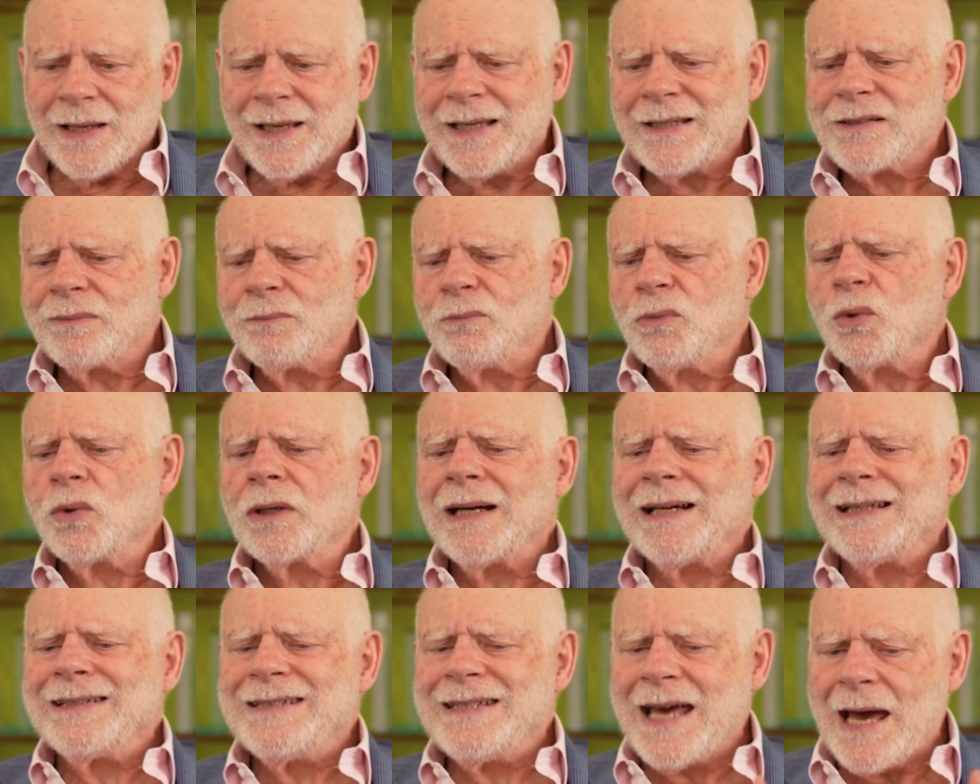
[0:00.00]
It's more
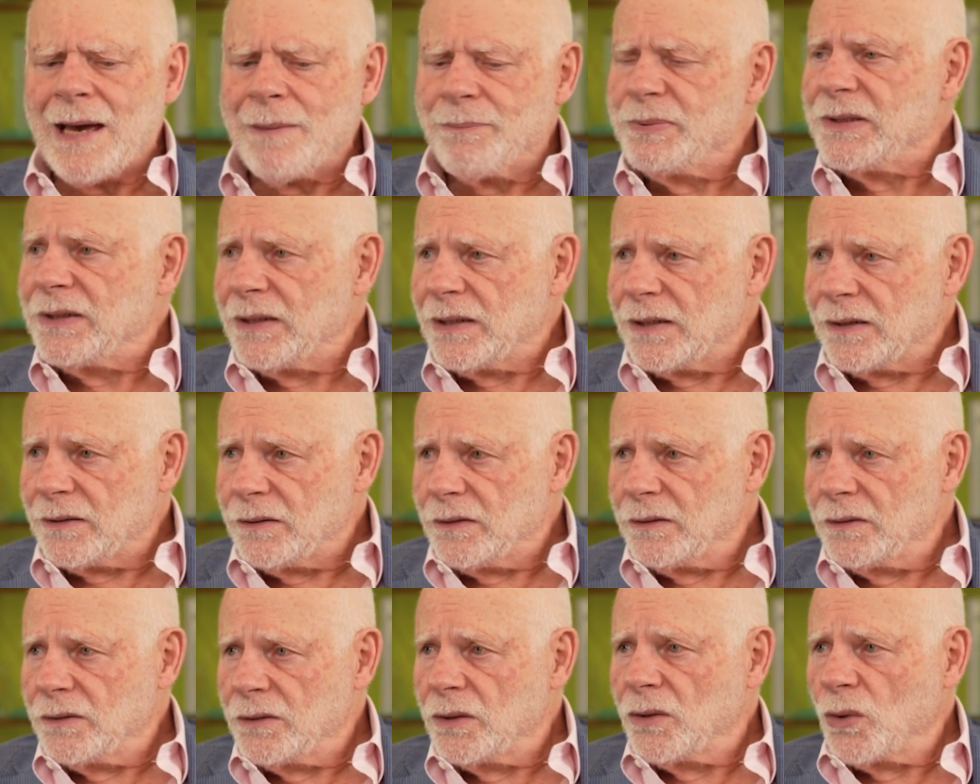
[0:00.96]
adapting
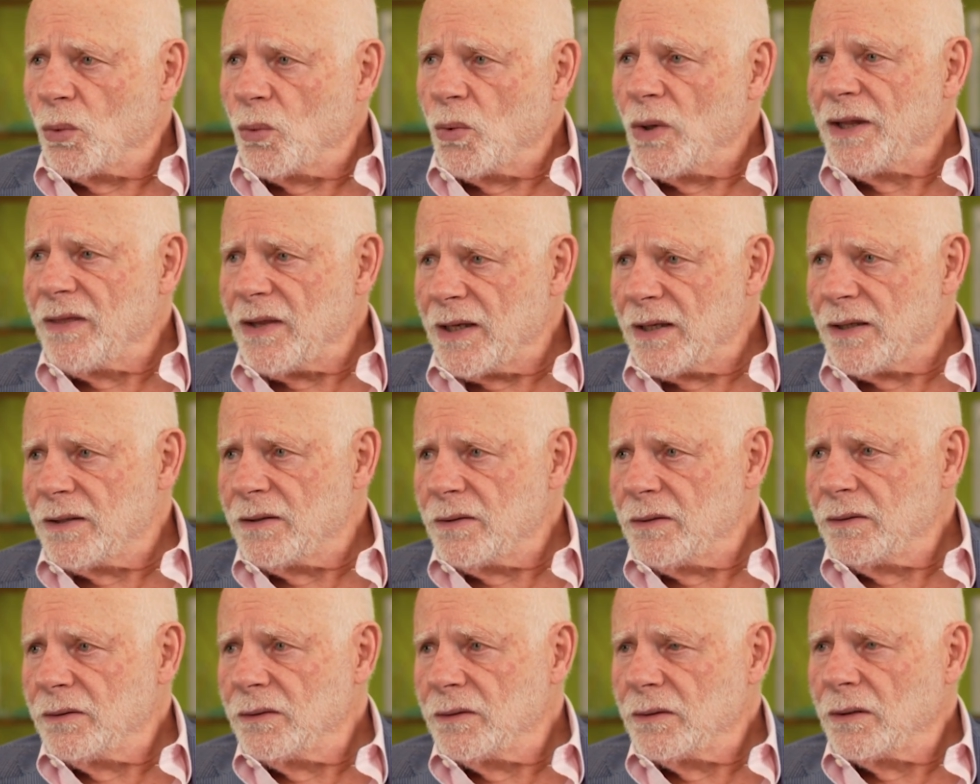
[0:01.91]

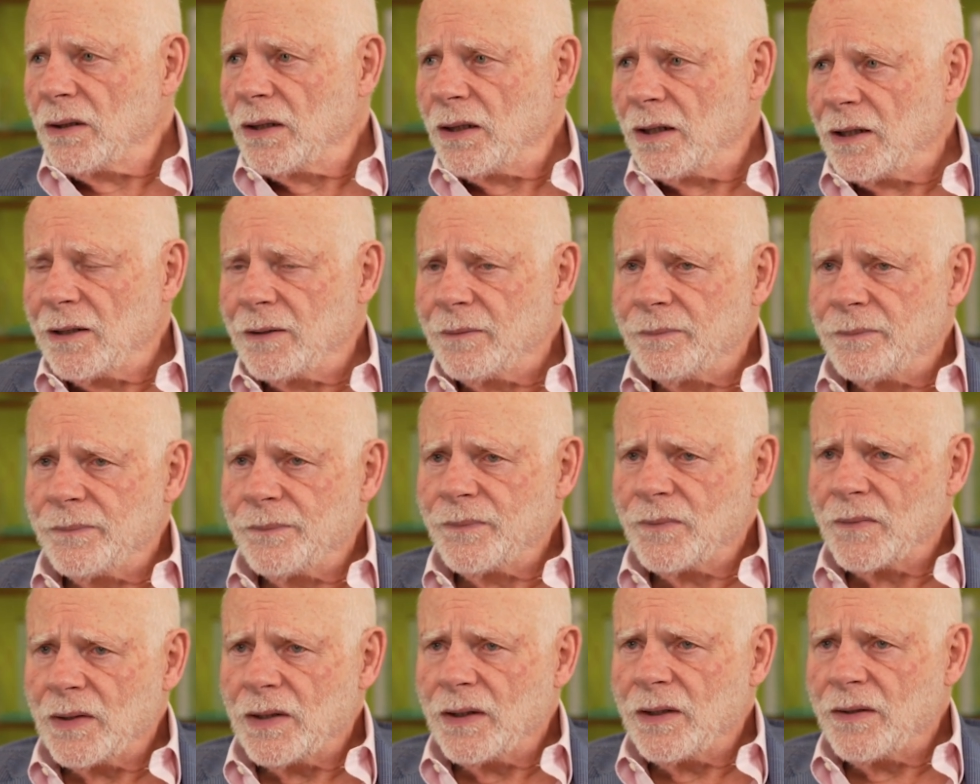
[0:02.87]
within the
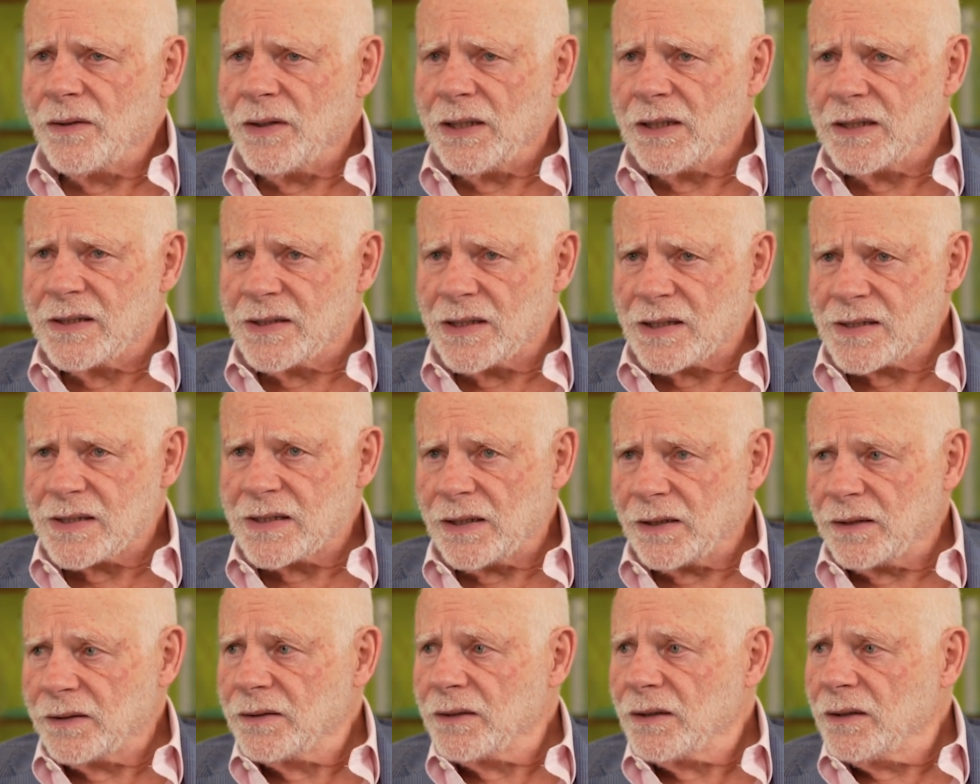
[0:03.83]

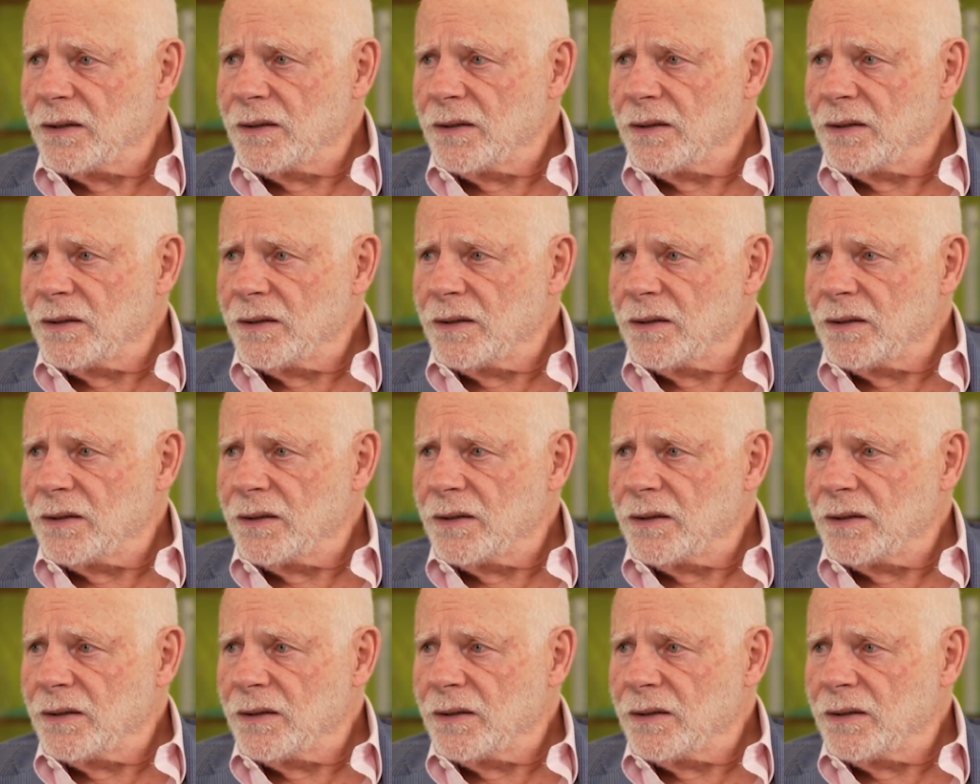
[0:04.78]
existing